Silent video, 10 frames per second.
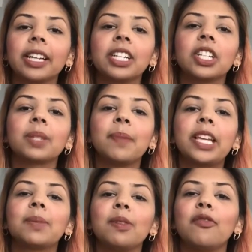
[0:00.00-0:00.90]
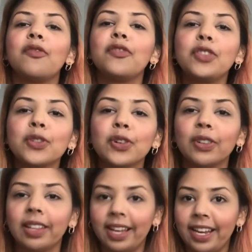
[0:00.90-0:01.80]
It just makes me feel
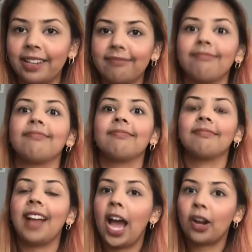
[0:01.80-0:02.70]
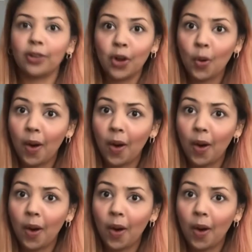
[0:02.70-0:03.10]
like, I don't know,